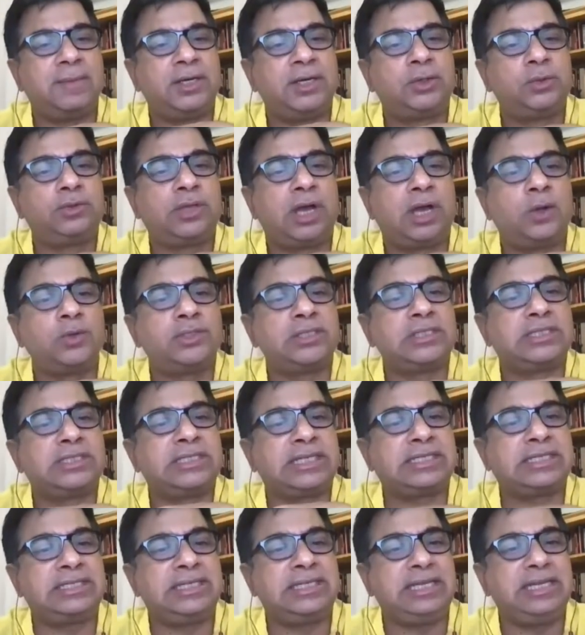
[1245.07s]
in
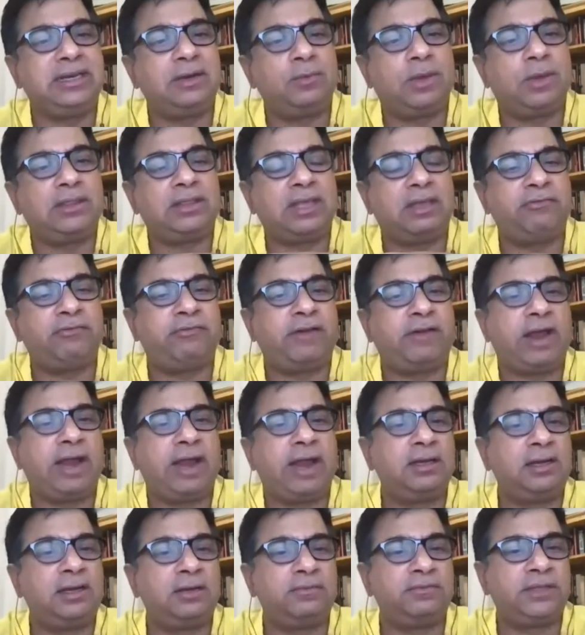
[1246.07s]
2016 when they
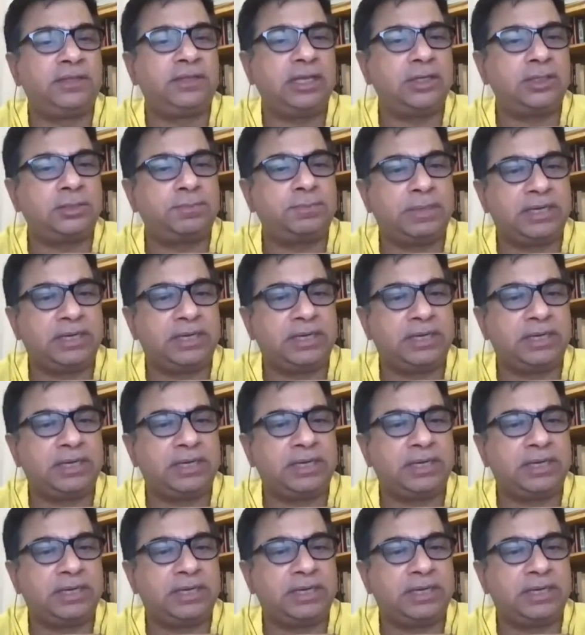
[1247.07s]
filed the Navtej